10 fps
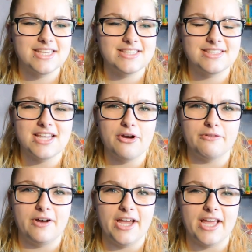It's
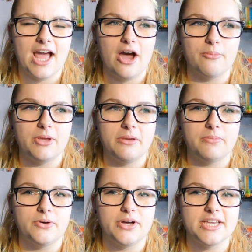terrifying how
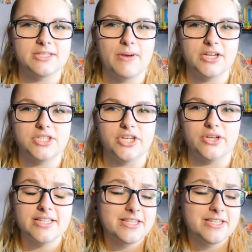people expect you